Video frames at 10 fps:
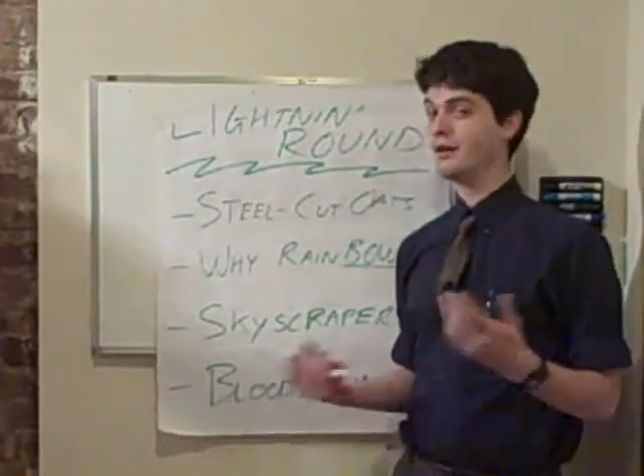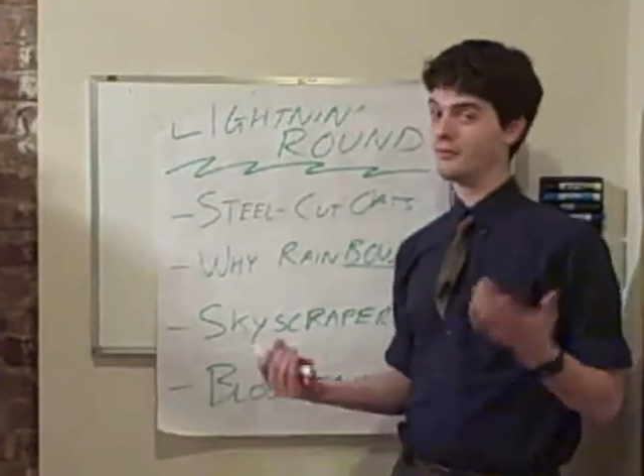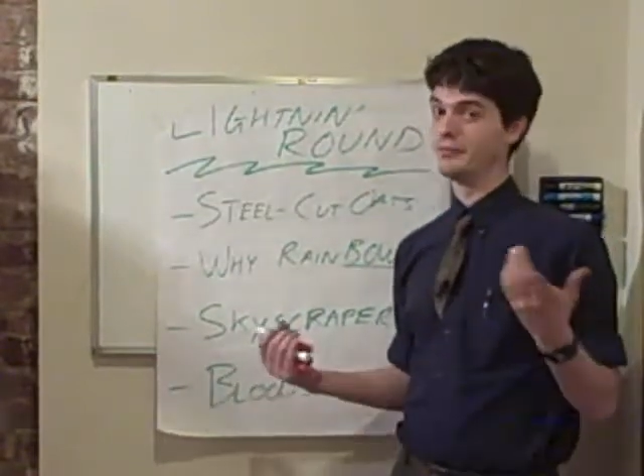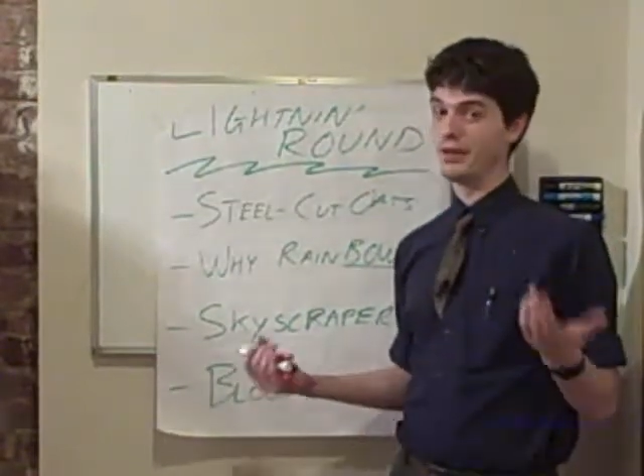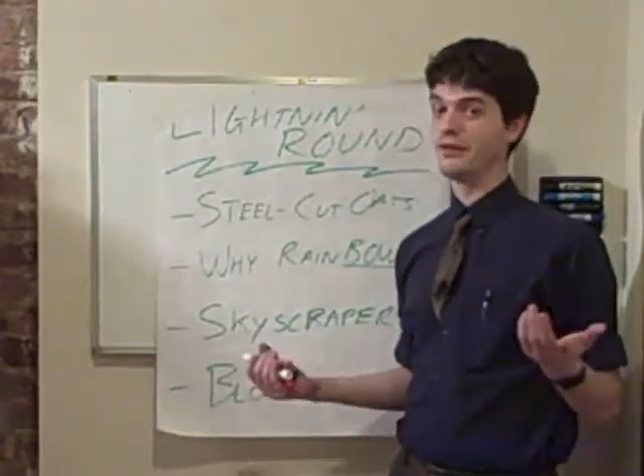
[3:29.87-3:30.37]

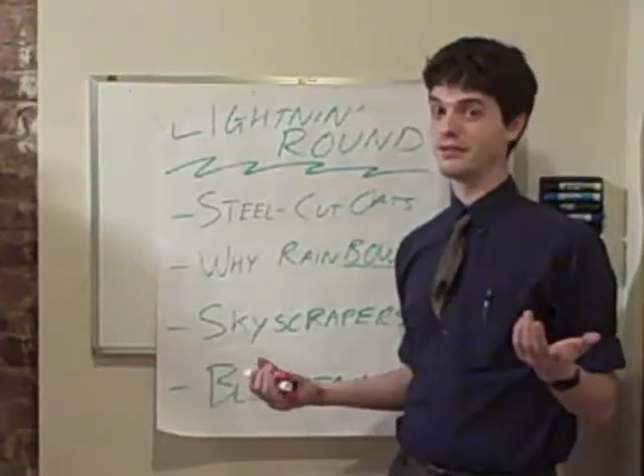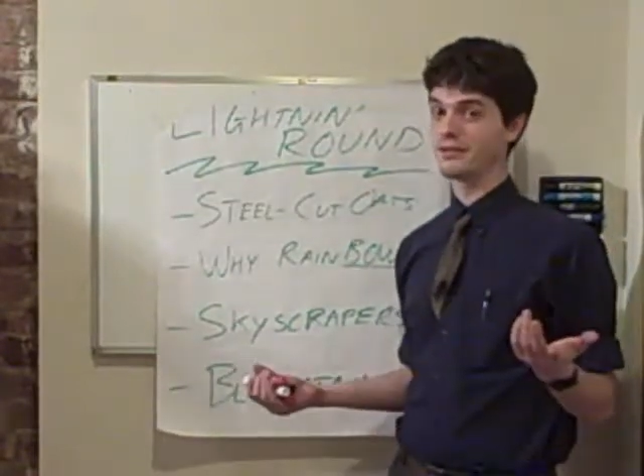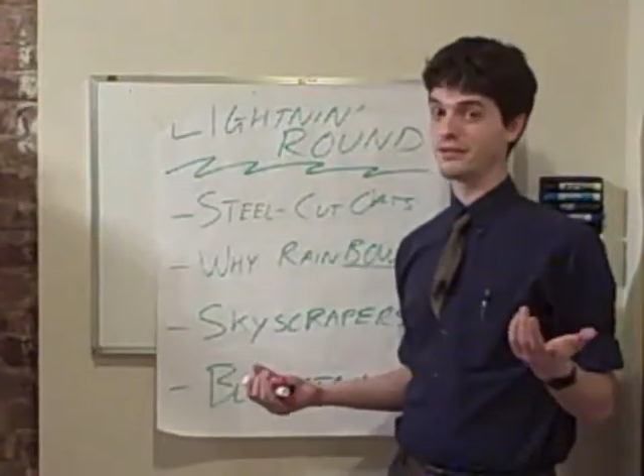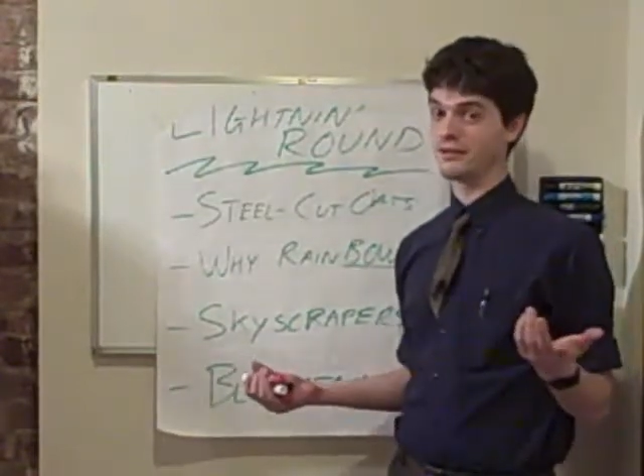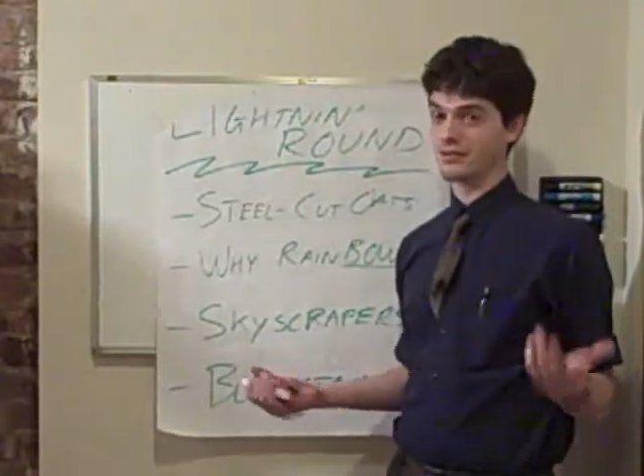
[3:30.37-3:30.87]
blood
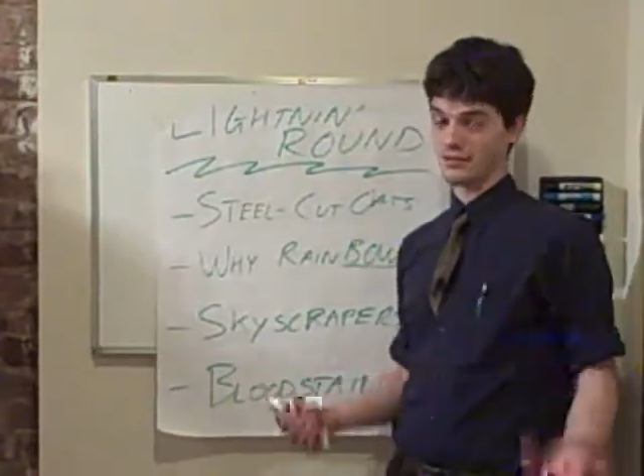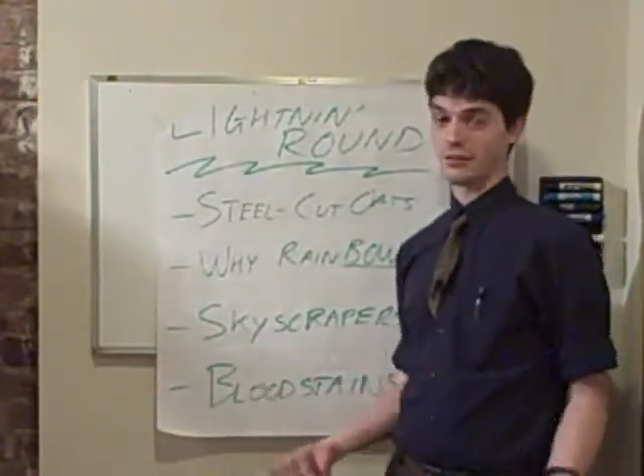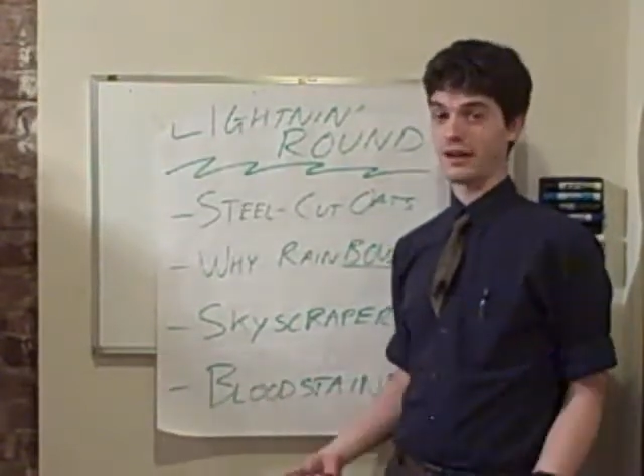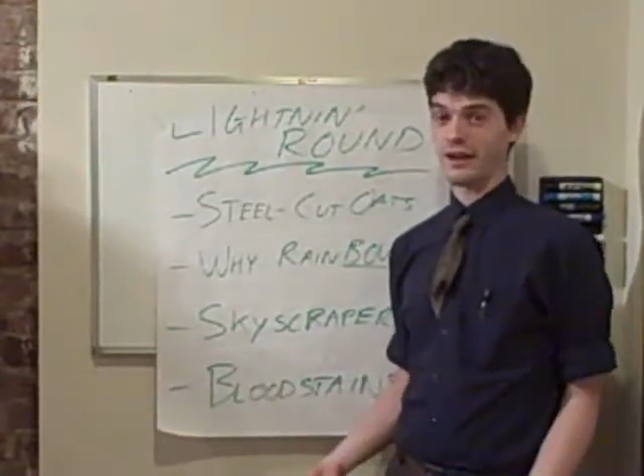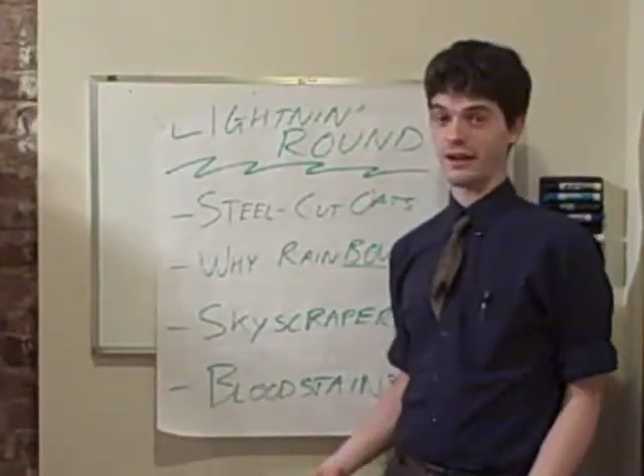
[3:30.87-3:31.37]
it's an
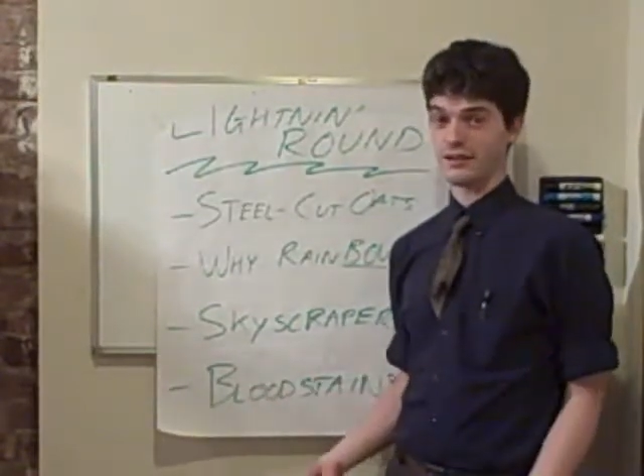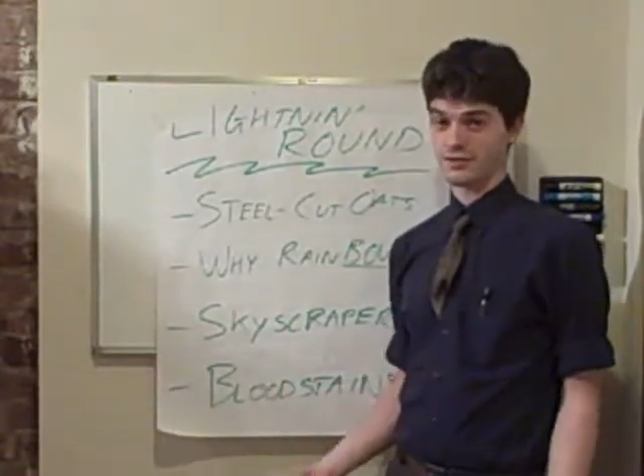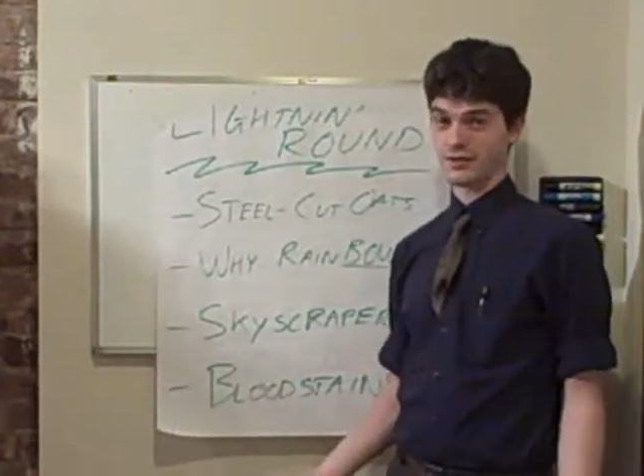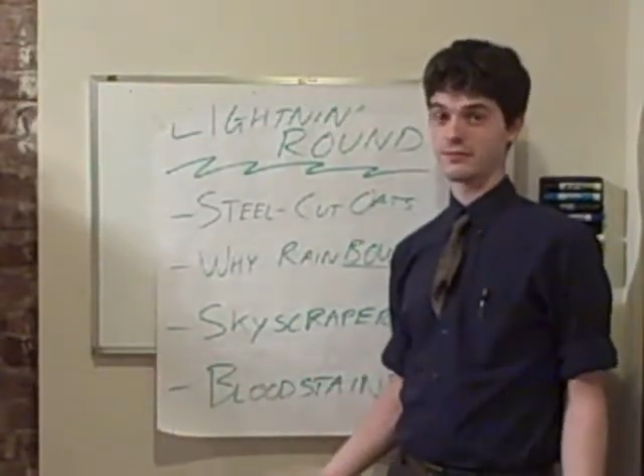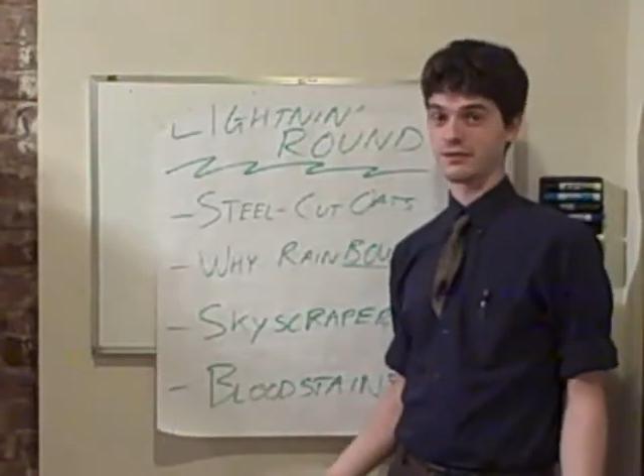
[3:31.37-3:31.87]
organic
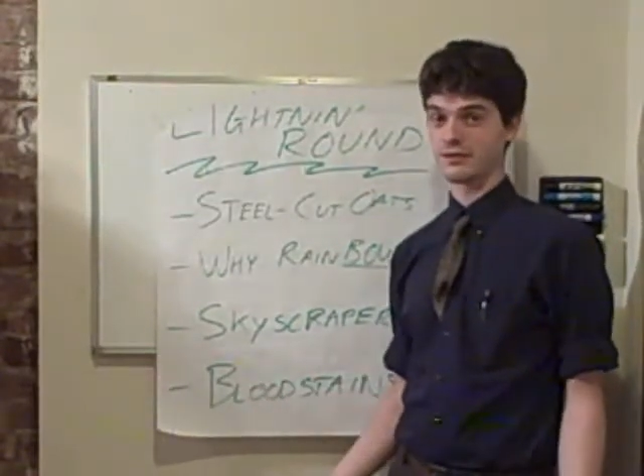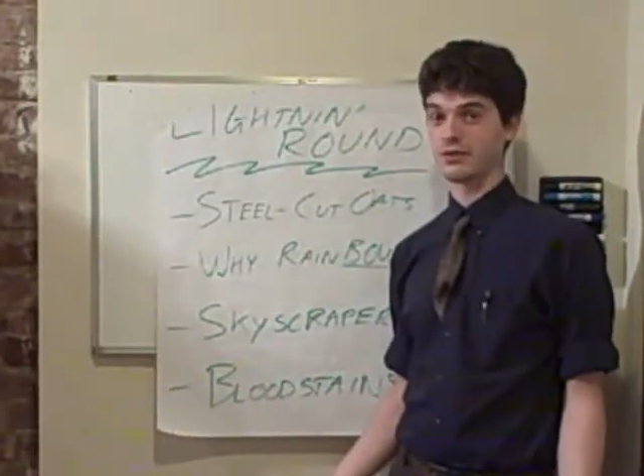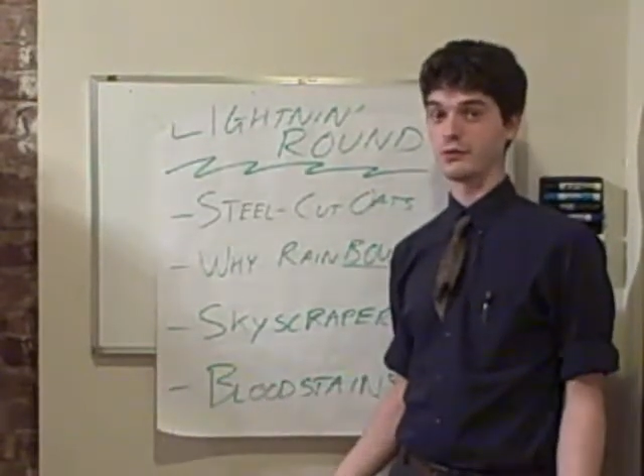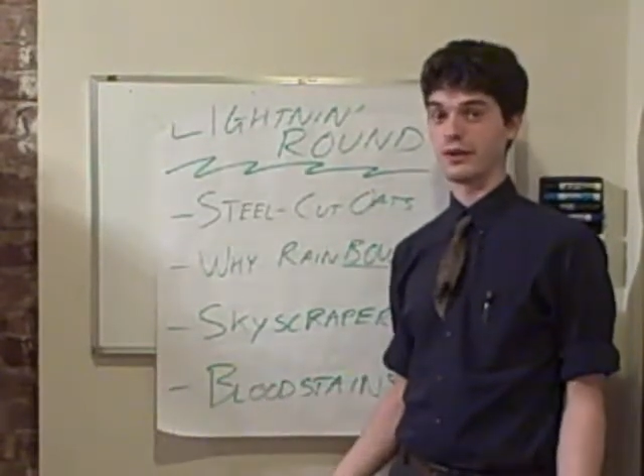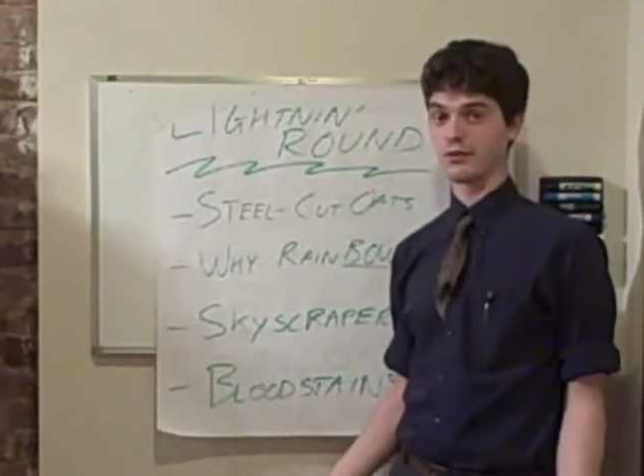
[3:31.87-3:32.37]
substance,
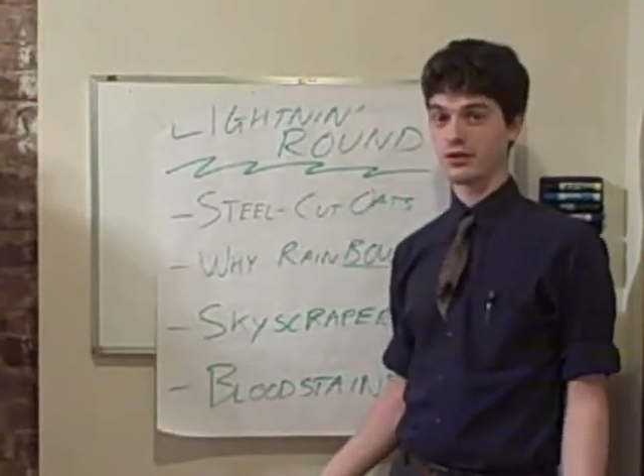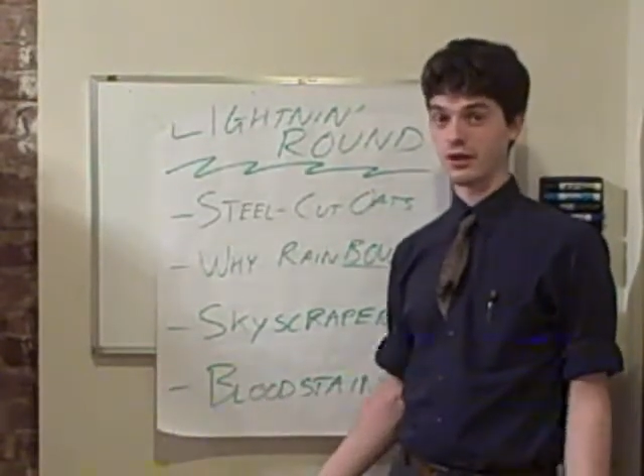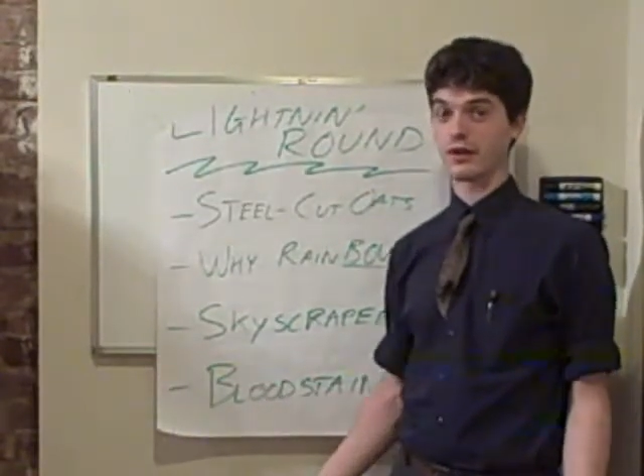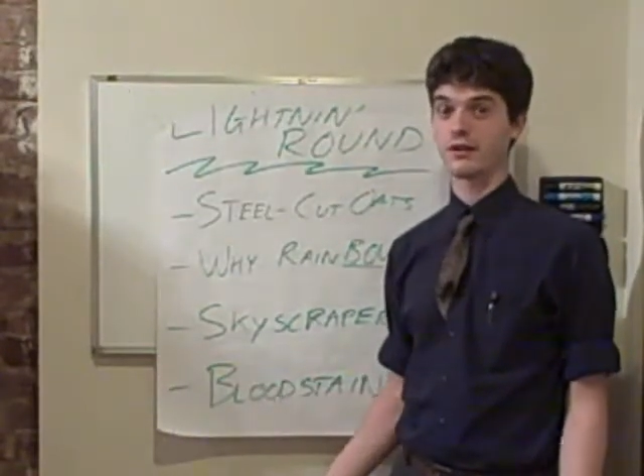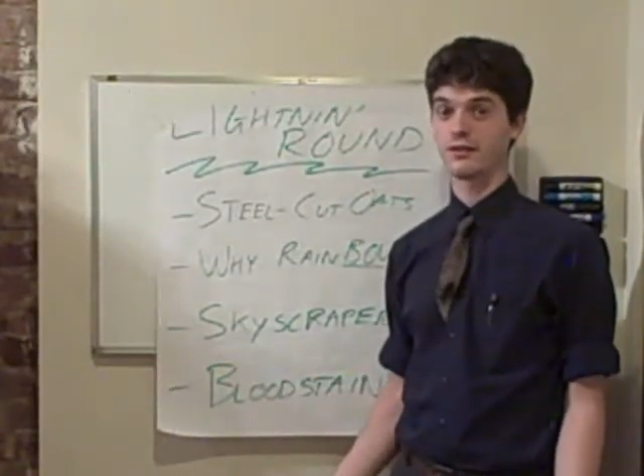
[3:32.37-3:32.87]
so it'll
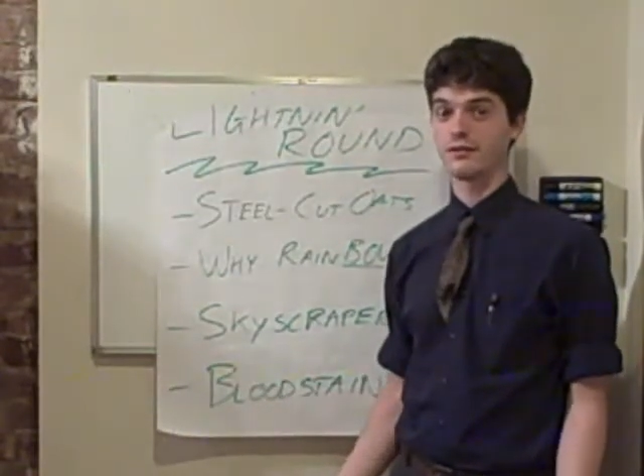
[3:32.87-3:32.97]
cook.